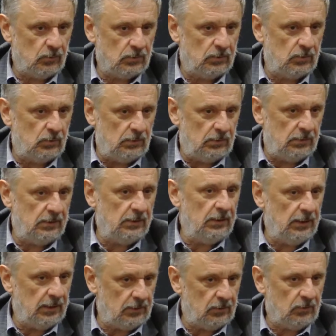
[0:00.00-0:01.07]
was
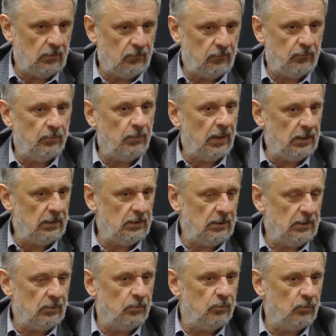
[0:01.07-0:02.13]
the end of
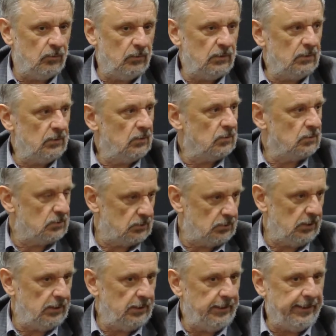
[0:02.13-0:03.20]
mining boom in
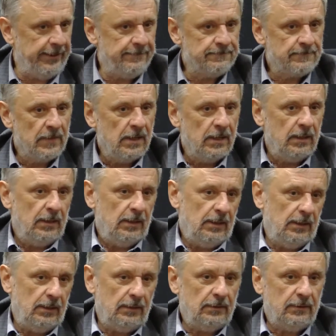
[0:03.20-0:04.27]
Australia,
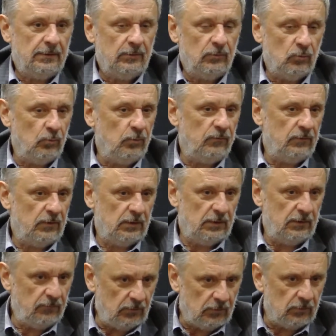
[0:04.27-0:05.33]
and it will be very
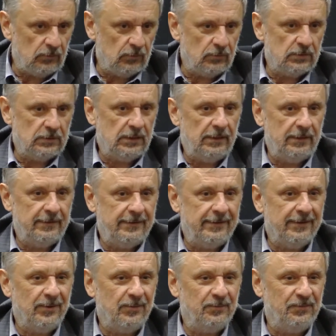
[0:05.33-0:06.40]
difficult to sell
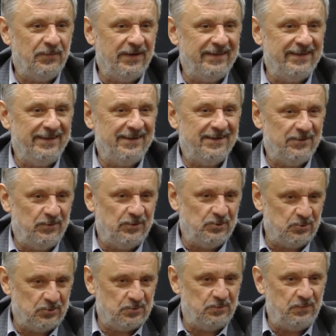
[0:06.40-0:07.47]
the company which
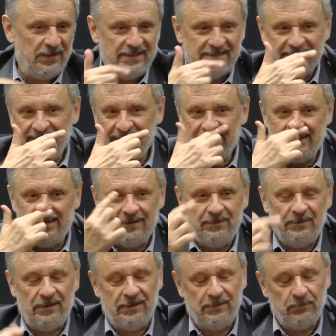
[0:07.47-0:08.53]
was based on
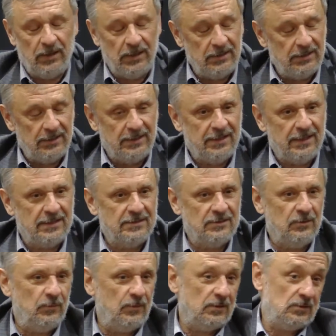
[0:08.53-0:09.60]
mining
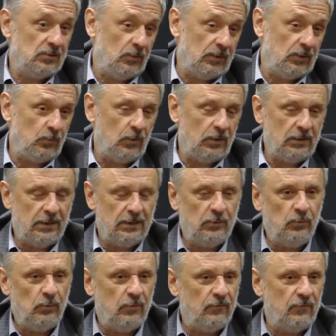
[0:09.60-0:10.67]
customers. So on one hand
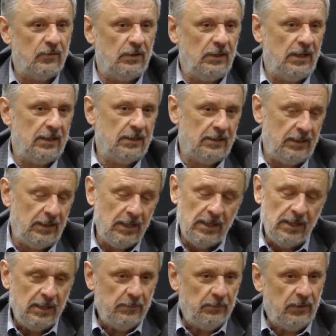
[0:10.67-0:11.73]
we were very lucky,
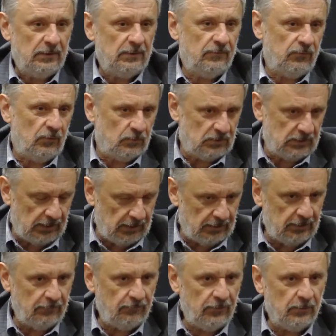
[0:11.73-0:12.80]
but from
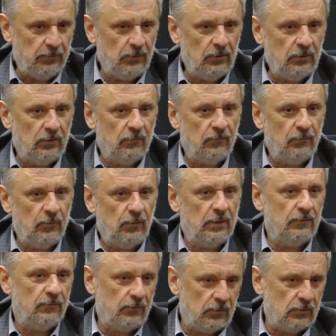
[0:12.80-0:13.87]
scientific point of view,
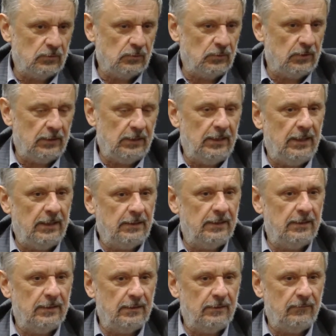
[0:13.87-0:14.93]
unfortunately I
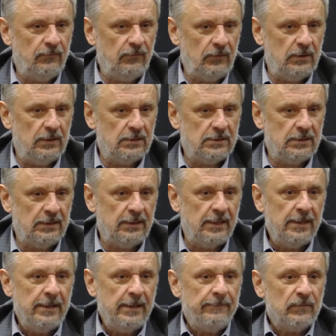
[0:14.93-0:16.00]
didn't finish it.
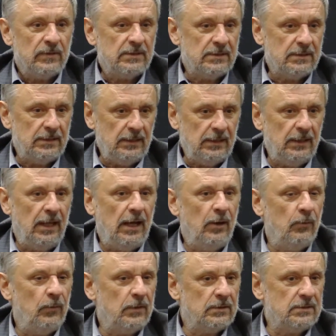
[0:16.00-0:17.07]
Still
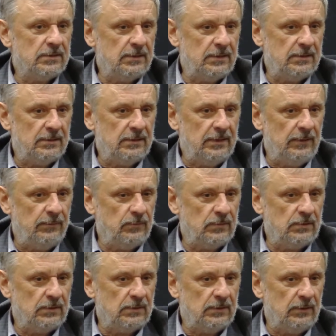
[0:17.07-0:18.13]
our
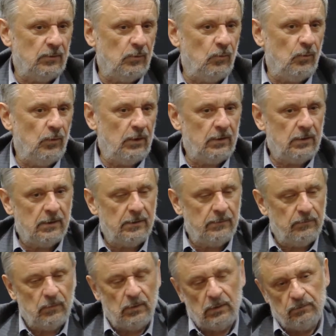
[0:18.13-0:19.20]
systems were,
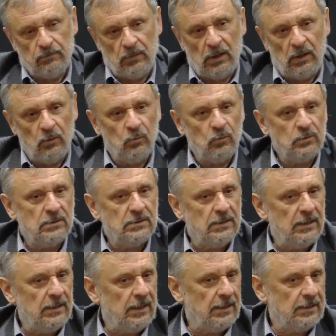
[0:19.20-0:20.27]
I would
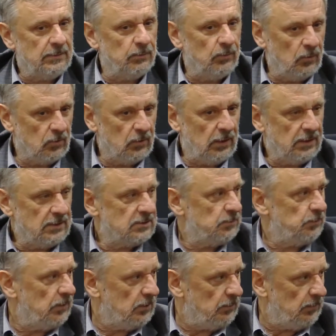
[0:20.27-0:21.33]
say, more
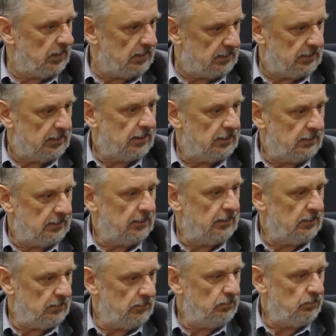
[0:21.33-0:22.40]
experimental
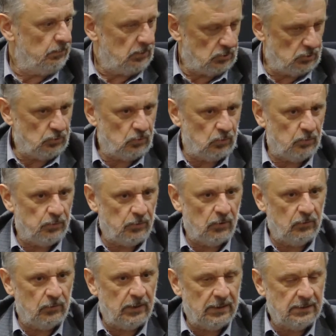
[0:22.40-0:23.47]
than mature
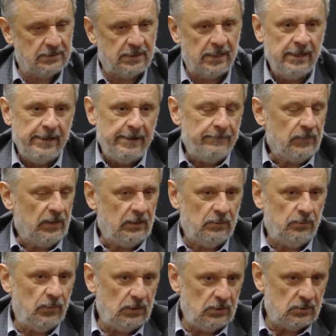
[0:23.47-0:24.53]
products, and
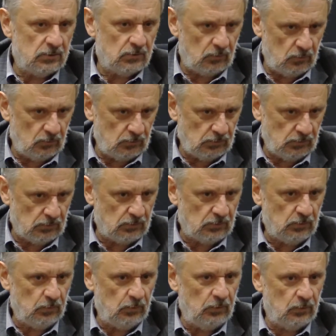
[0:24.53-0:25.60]
many
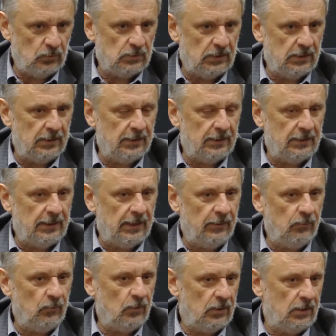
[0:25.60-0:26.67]
solutions we used at that
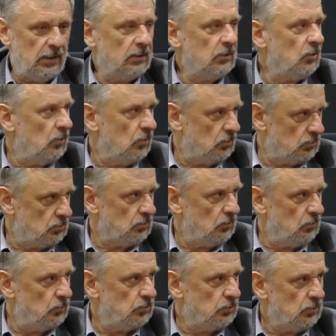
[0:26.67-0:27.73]
time were ad hoc
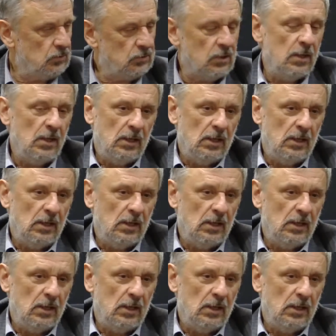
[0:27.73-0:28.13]
solutions.